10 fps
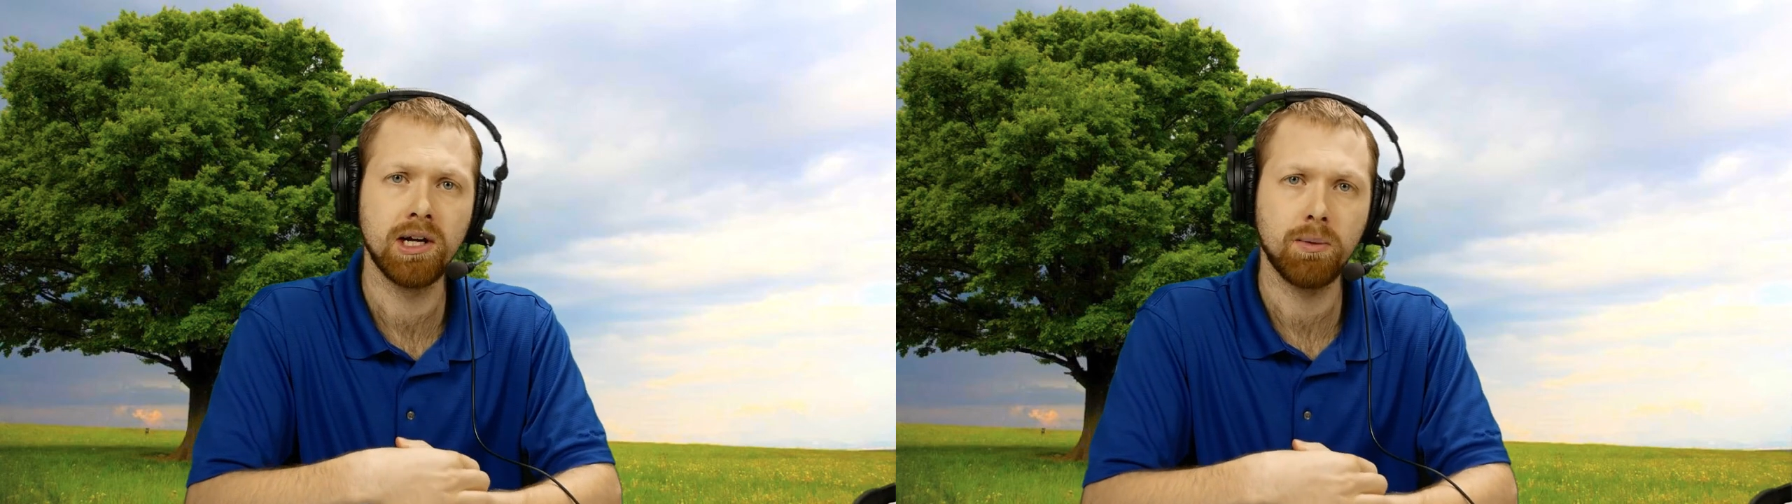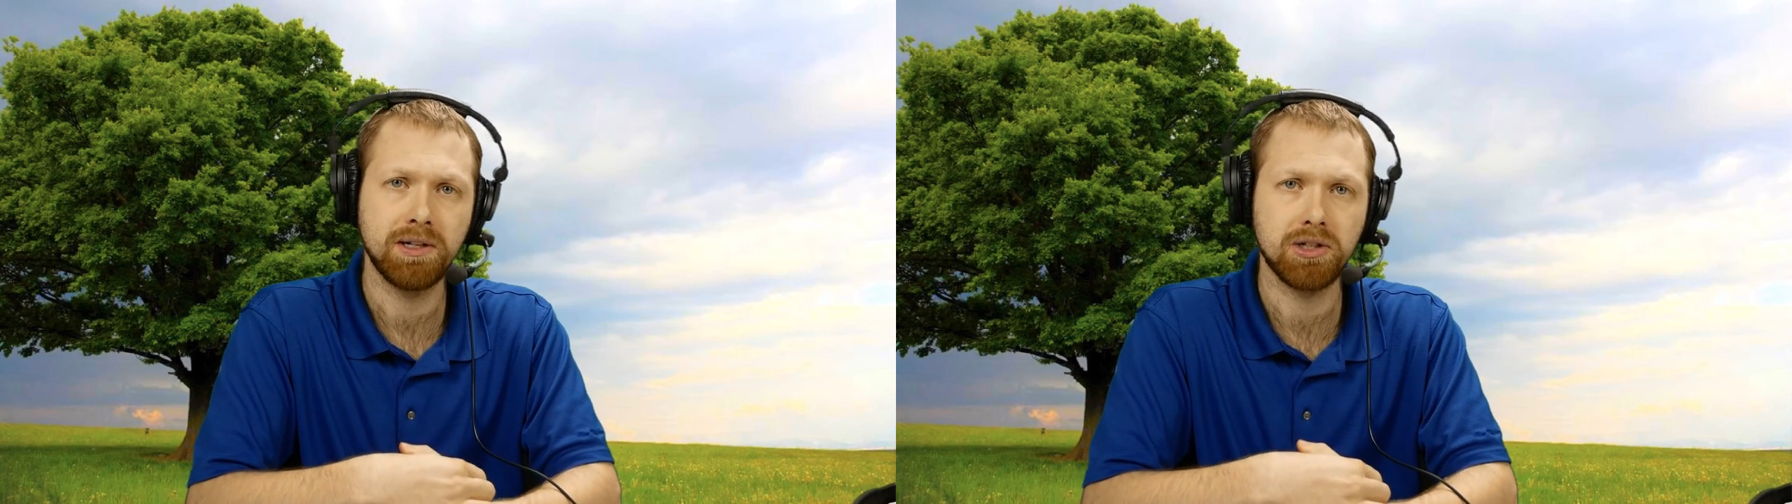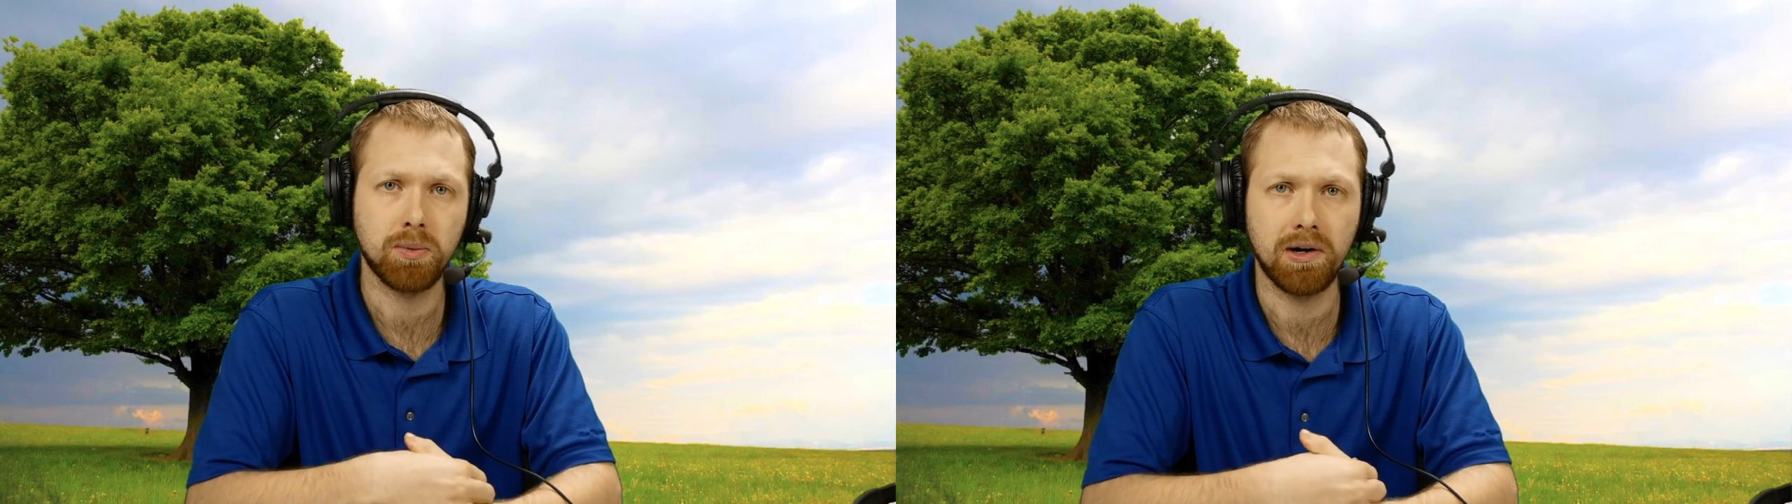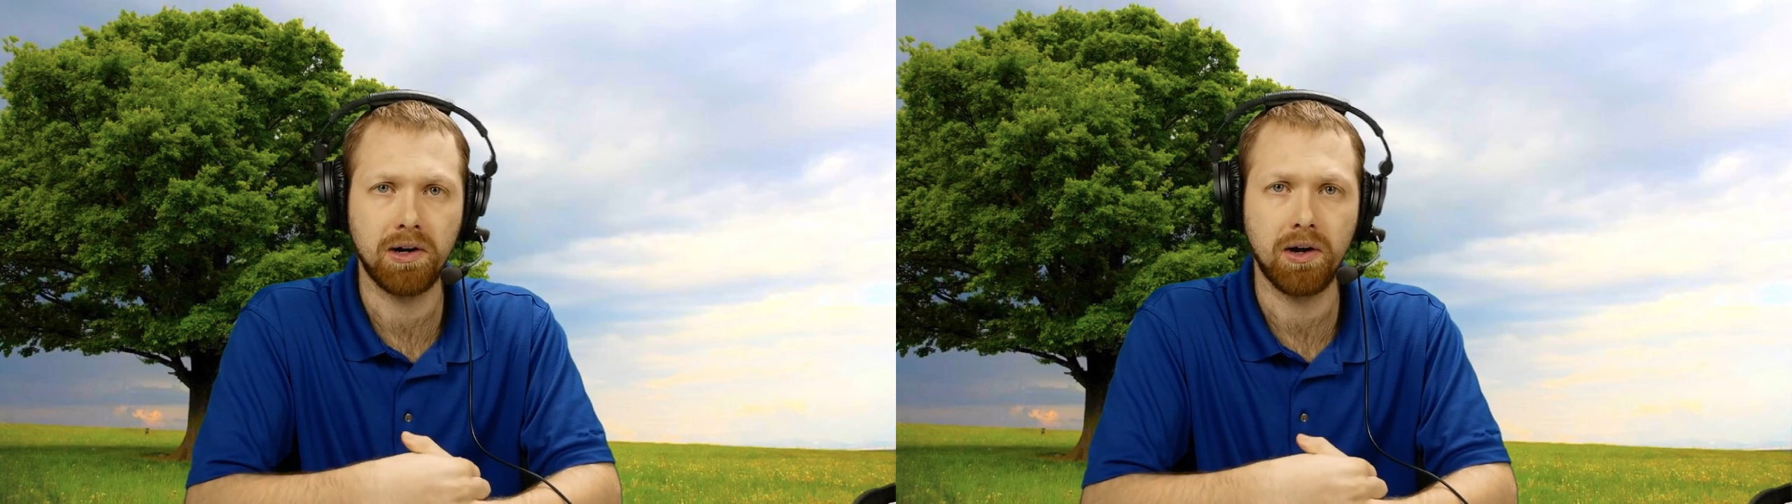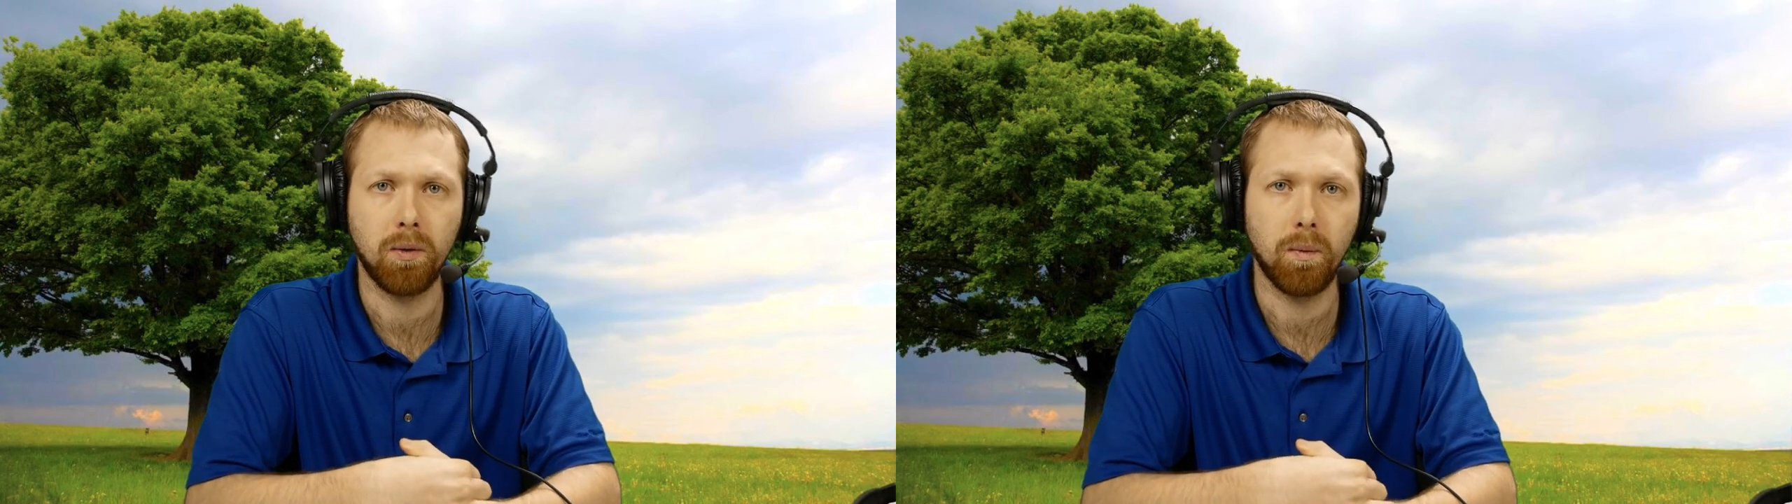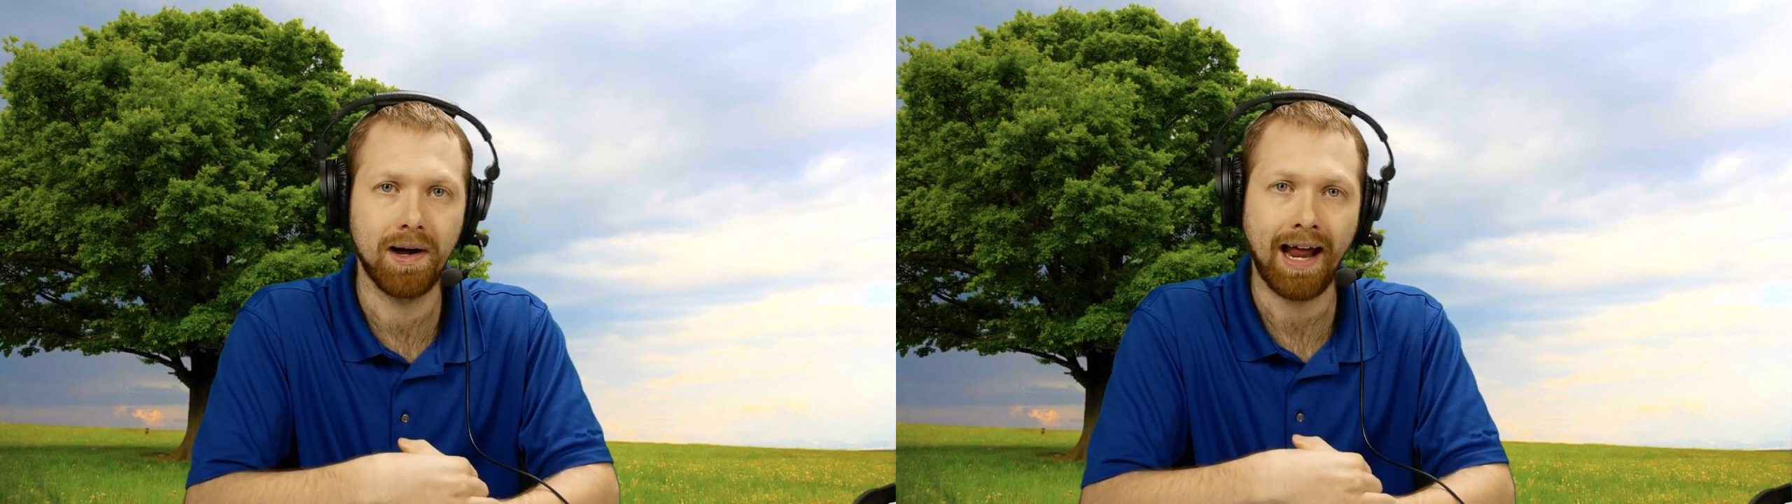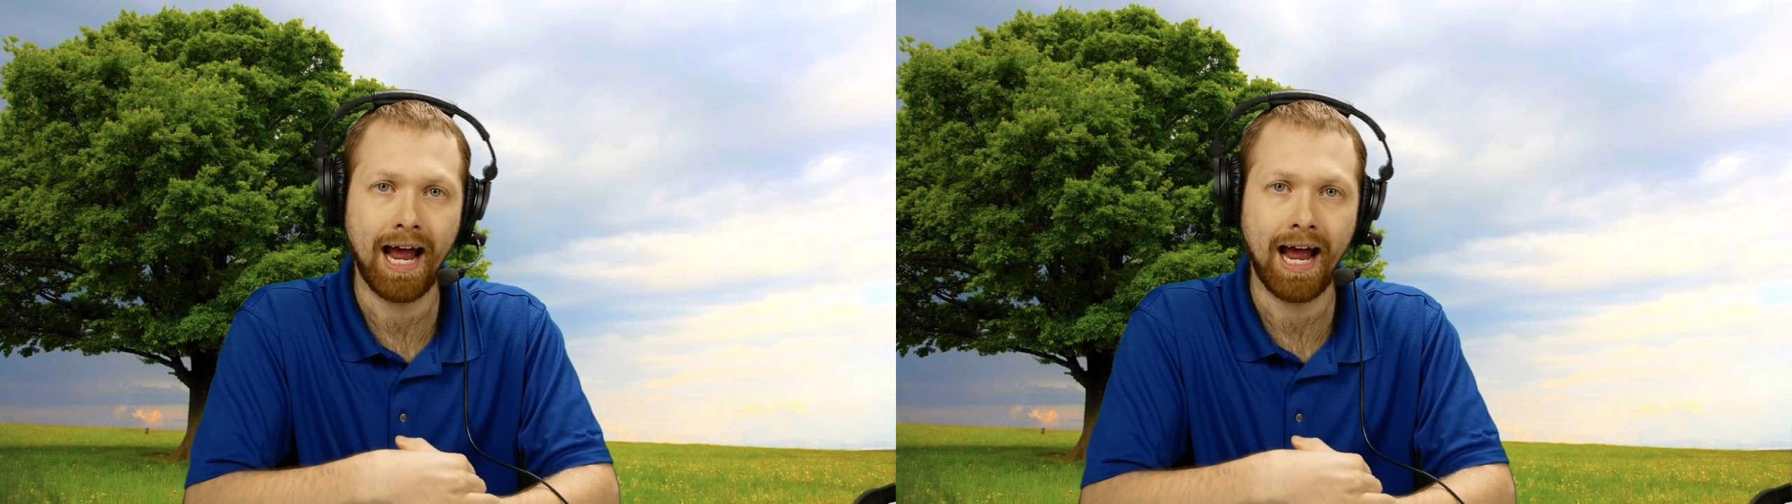We just want to know what